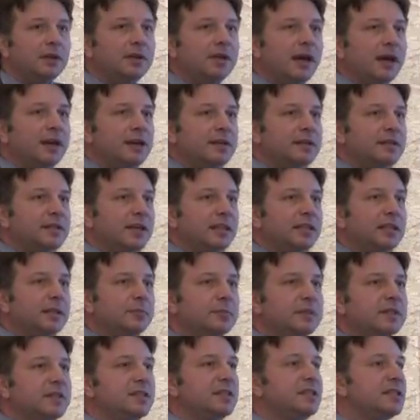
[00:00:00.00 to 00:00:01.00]
direct
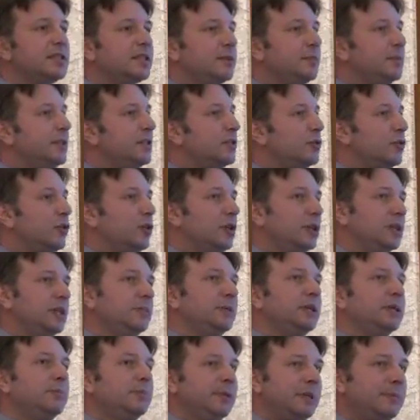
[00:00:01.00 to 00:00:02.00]
settlement system is going
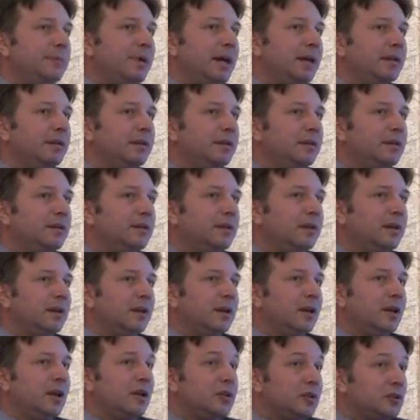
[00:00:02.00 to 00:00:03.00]
to be implemented.
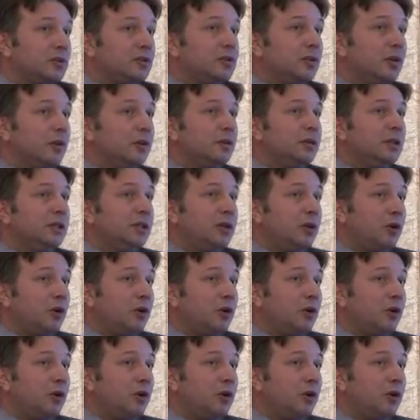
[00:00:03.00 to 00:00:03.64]
So the